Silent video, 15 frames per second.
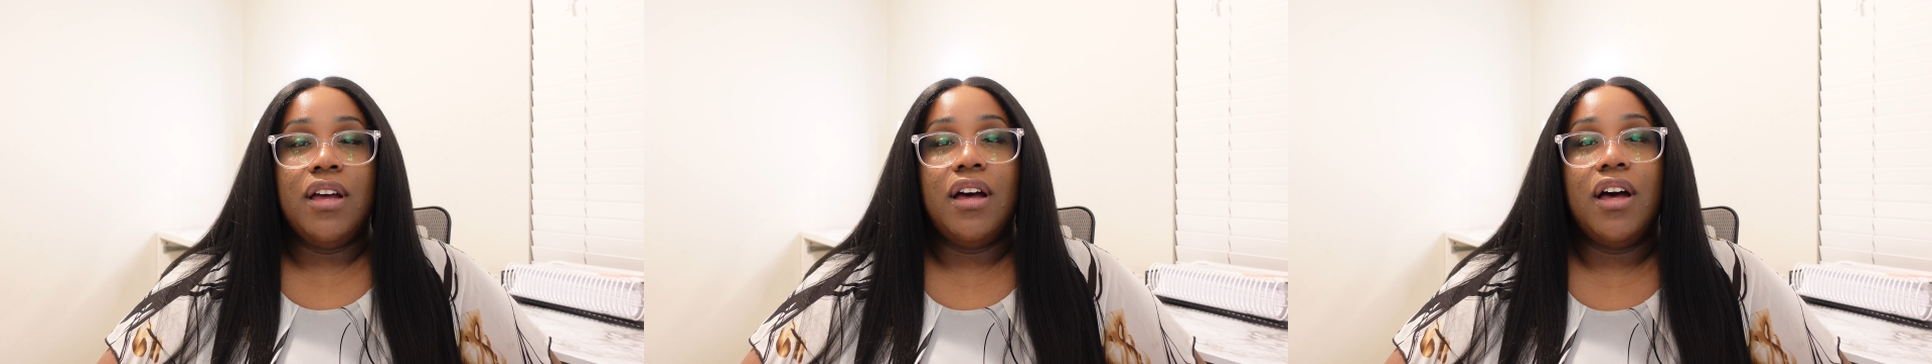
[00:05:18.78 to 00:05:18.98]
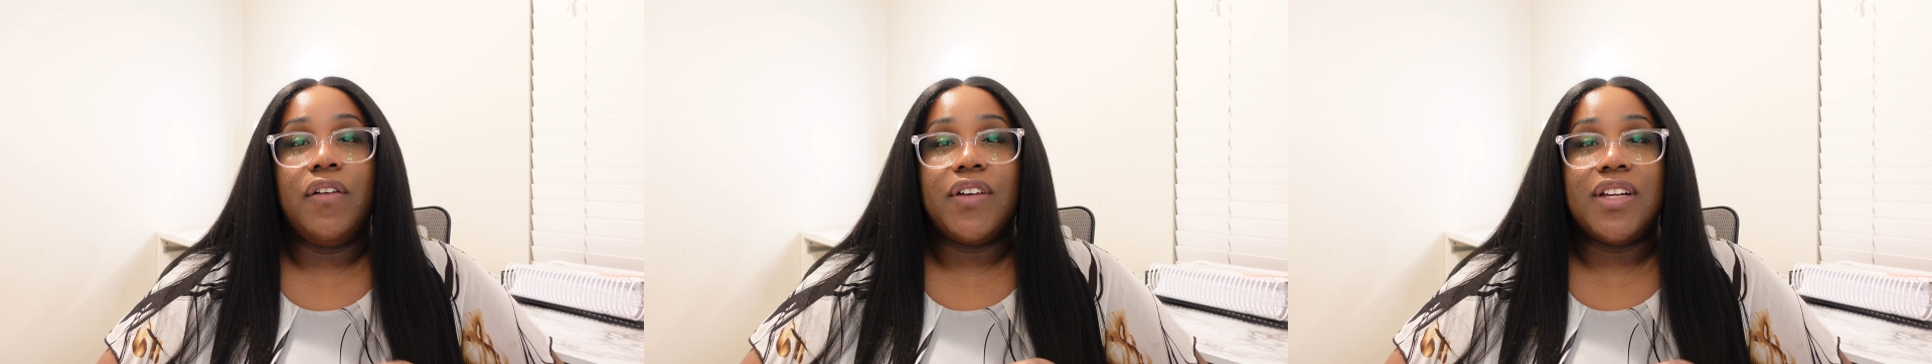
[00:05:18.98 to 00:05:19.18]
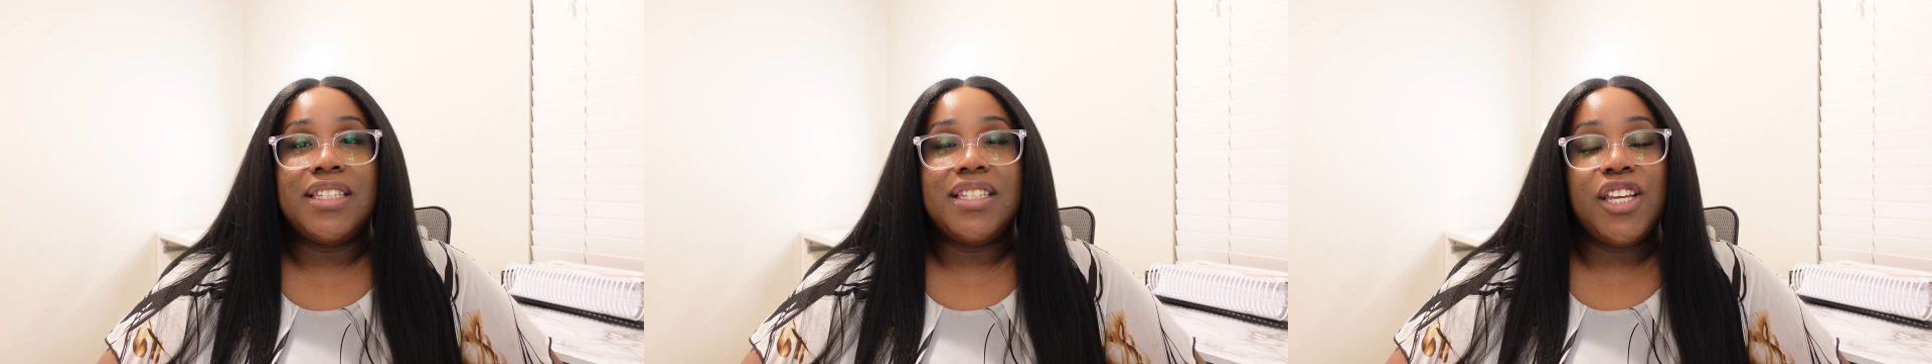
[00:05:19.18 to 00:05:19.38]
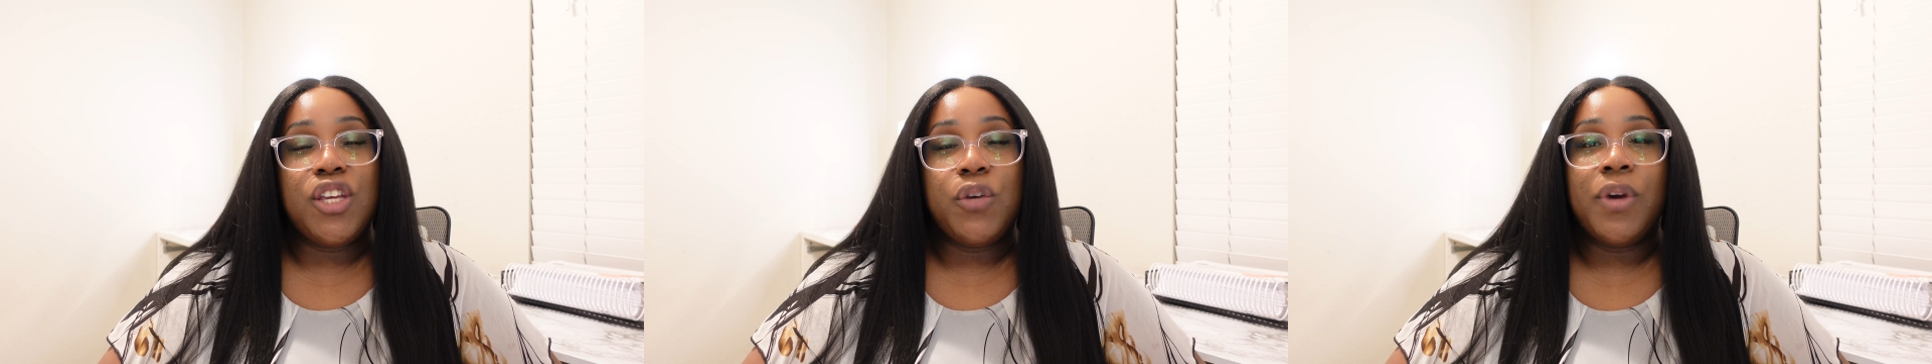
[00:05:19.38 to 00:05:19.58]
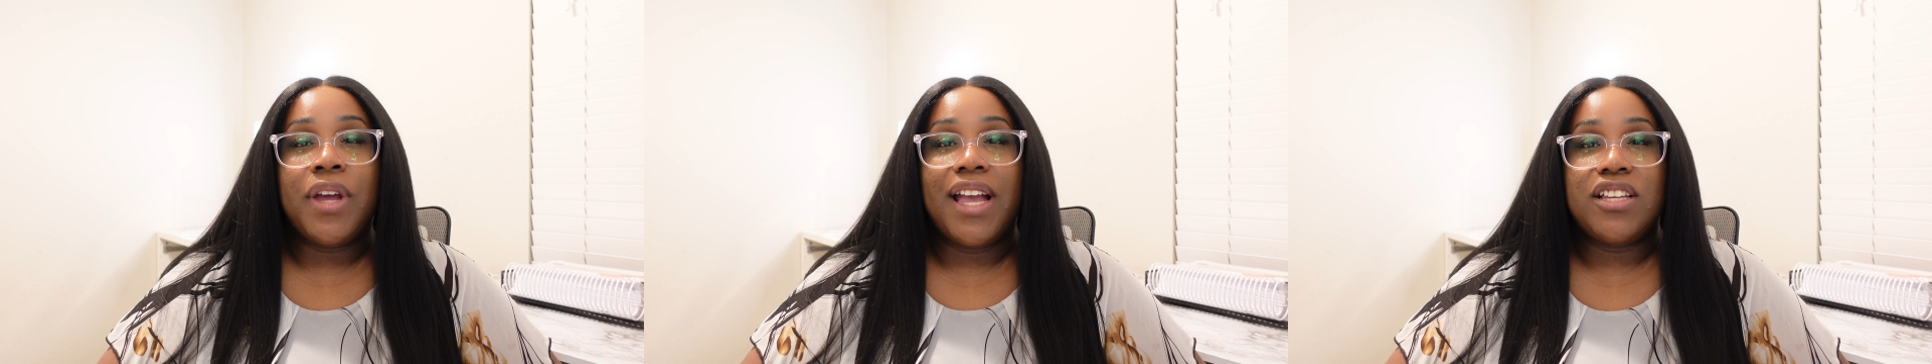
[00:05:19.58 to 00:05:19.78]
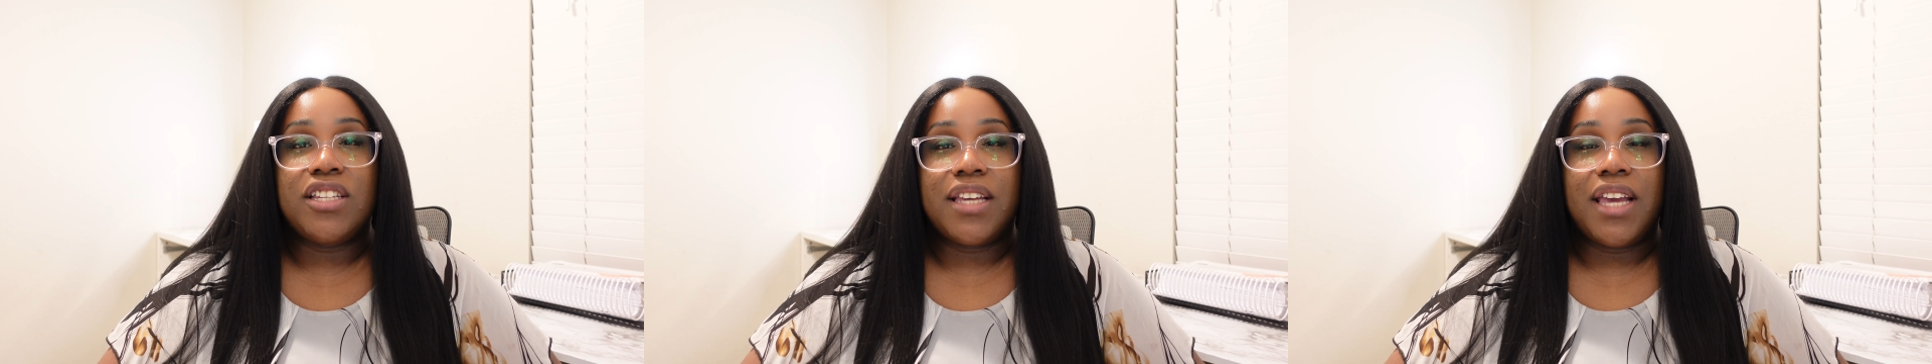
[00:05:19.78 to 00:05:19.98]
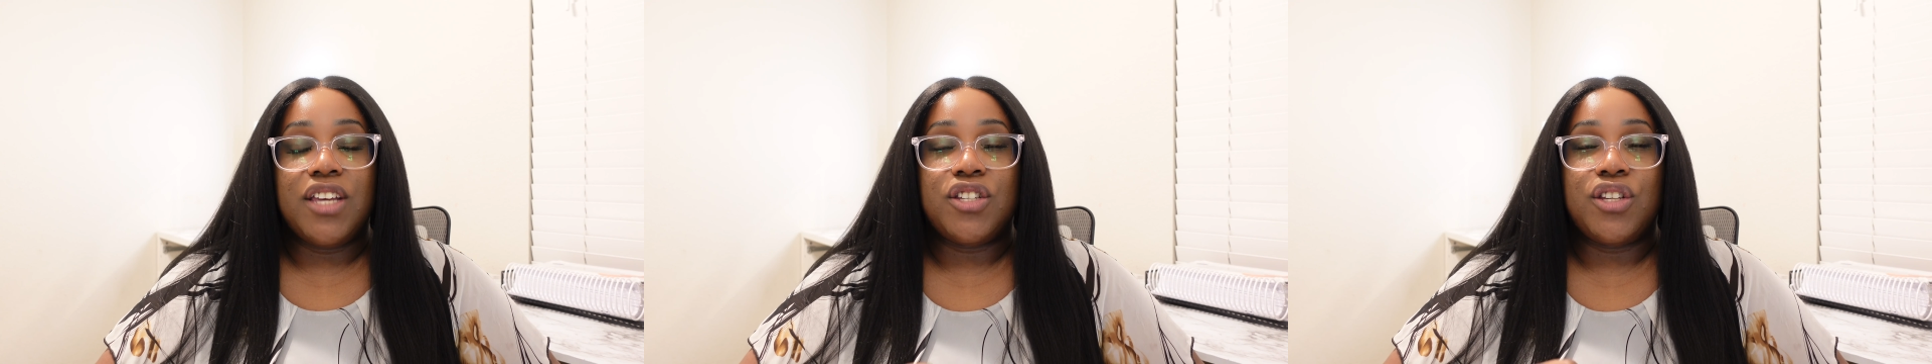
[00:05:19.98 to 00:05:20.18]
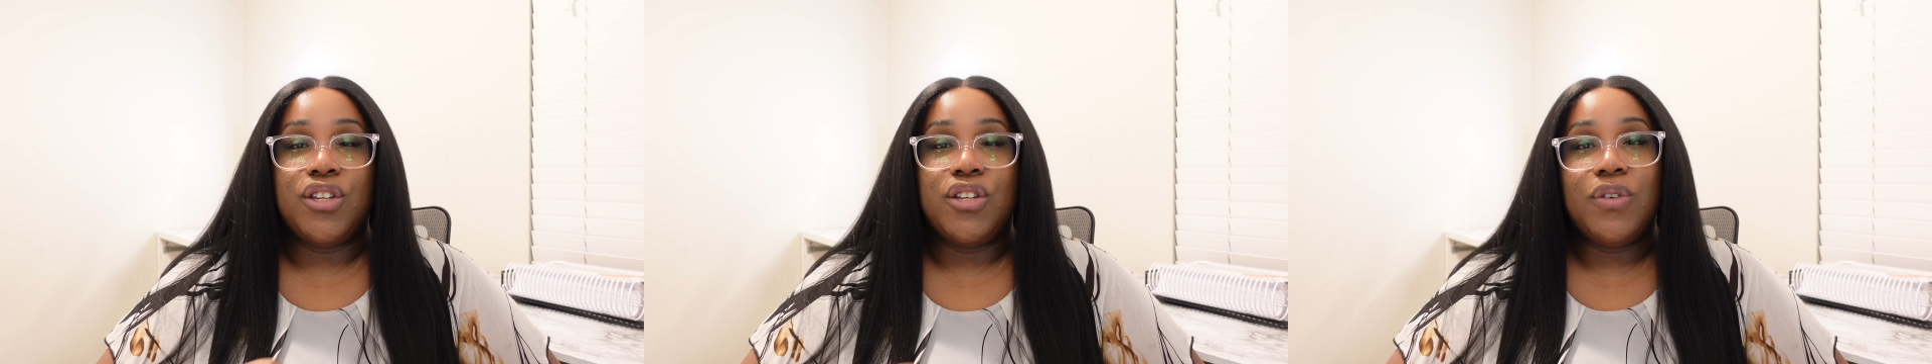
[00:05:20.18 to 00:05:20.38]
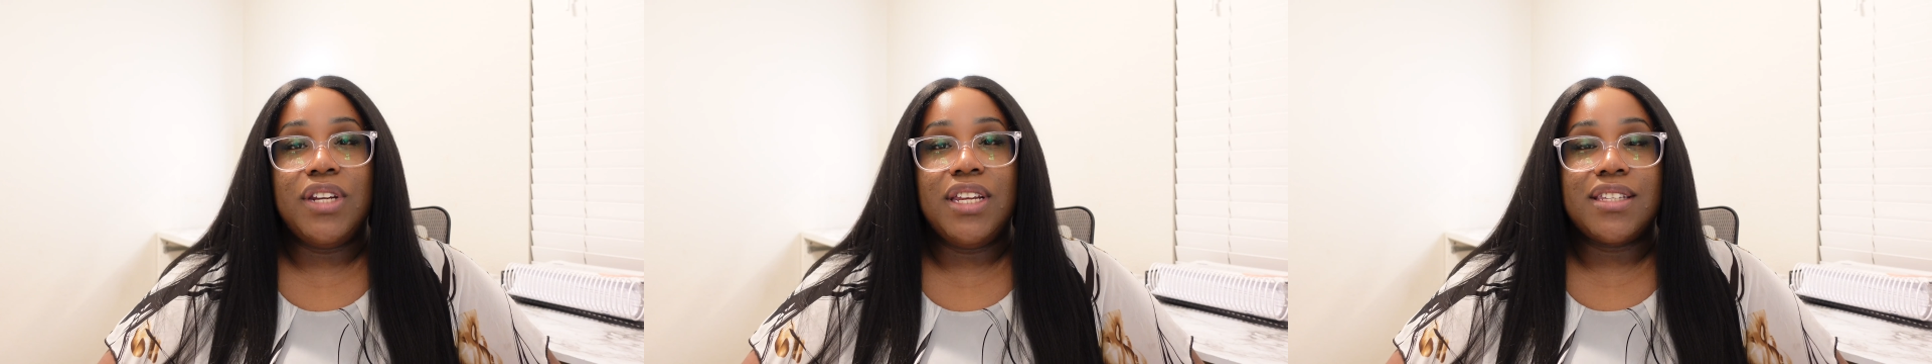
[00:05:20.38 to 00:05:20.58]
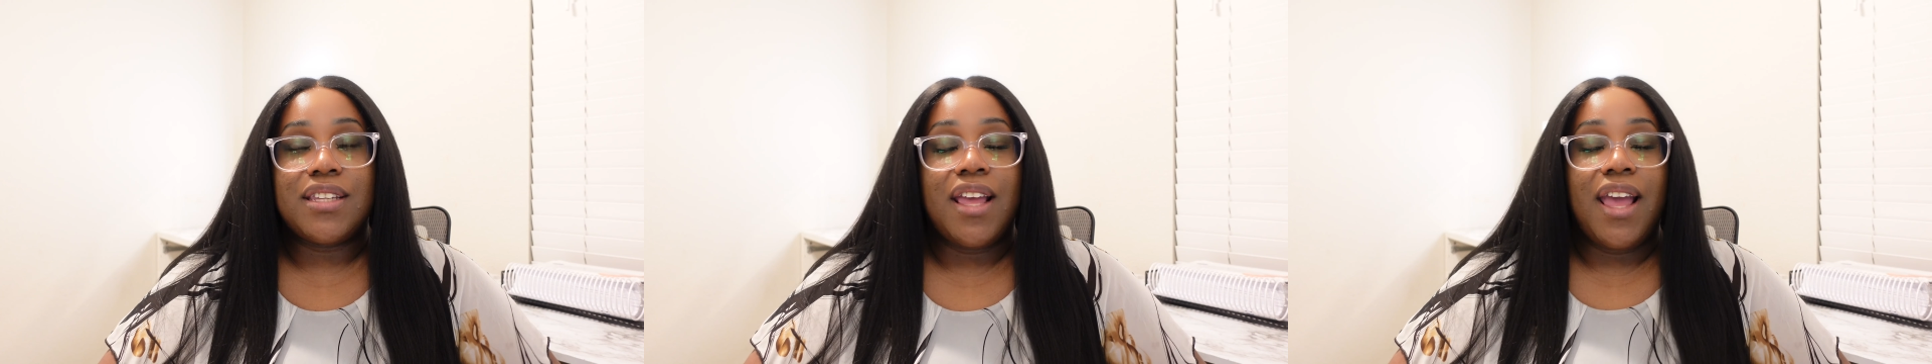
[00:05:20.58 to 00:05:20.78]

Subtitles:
of continuing education units,